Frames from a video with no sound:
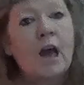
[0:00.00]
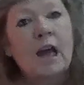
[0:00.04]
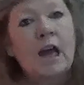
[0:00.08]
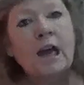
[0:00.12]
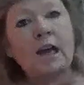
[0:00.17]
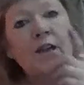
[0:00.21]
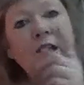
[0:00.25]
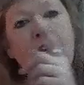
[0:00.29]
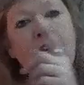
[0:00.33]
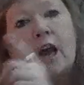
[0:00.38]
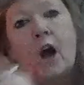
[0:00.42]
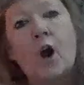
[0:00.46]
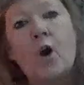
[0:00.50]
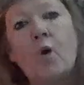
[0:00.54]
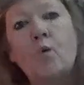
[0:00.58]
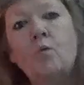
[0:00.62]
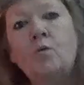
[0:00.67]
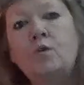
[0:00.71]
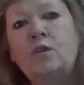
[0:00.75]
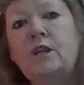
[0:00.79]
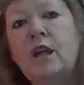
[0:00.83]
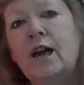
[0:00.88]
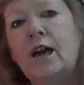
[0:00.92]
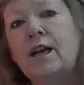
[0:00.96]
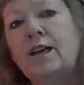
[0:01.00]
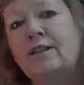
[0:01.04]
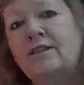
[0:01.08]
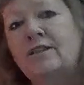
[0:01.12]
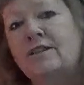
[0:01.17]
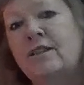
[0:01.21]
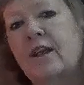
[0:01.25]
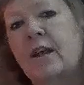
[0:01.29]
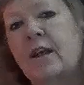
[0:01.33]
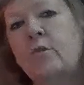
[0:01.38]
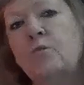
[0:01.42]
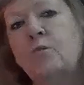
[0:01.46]
In the old
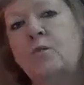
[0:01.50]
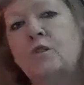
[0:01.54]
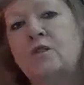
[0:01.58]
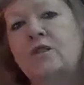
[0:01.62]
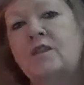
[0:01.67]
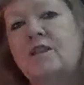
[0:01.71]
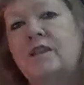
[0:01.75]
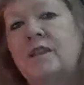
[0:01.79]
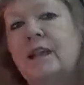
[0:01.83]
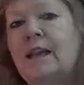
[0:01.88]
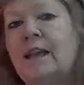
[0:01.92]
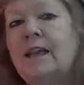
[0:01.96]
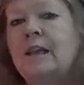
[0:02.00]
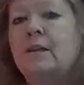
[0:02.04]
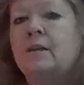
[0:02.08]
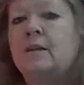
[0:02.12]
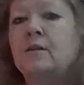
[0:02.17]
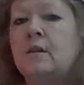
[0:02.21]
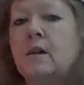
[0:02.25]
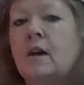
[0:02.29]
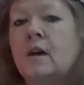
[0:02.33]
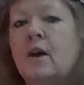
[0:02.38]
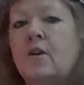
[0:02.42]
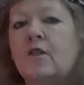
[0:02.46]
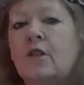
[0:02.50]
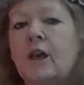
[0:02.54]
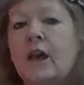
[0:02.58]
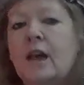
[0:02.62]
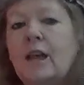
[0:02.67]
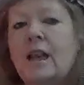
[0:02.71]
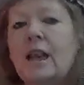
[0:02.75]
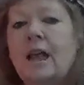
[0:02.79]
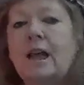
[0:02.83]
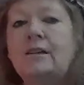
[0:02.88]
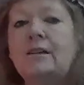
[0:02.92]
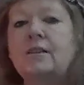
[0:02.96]
days, they would seal
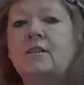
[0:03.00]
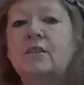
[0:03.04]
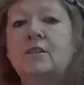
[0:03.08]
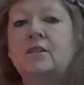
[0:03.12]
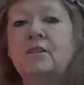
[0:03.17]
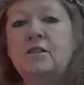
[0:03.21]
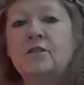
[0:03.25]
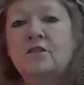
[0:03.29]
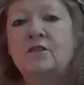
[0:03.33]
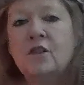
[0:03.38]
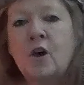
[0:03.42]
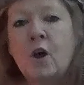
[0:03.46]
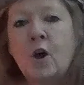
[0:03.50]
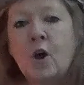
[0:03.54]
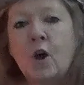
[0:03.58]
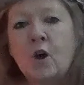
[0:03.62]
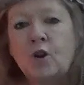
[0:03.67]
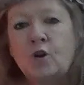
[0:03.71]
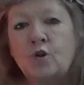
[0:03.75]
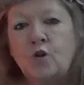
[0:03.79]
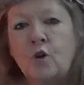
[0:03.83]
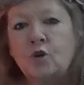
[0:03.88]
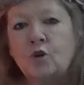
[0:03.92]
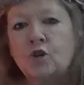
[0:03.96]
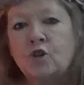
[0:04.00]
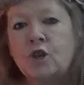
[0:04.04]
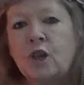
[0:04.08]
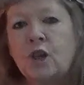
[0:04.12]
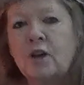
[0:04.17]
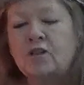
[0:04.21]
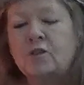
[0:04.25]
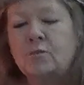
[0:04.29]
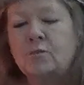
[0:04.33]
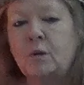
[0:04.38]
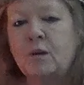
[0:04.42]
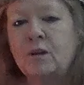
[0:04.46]
their letters not
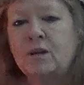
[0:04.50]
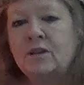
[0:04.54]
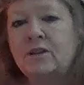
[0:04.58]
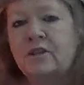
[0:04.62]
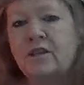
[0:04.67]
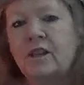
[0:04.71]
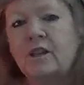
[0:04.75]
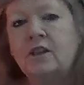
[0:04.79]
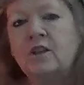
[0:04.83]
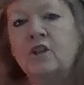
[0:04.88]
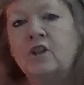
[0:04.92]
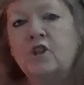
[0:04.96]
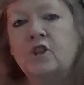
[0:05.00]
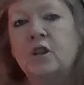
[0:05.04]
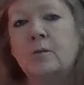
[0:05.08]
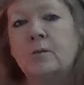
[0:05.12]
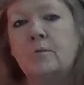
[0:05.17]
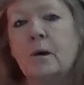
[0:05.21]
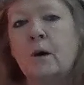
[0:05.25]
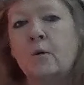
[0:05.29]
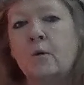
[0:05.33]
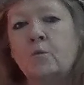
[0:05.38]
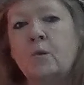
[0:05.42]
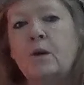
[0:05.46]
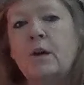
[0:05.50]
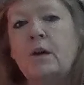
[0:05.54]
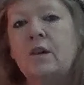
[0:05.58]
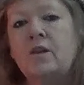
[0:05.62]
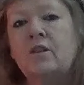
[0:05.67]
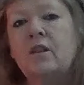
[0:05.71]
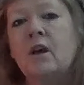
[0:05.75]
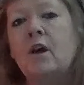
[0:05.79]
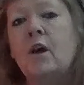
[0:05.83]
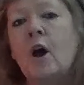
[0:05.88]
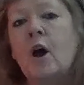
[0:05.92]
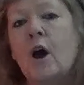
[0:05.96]
just with a signature but with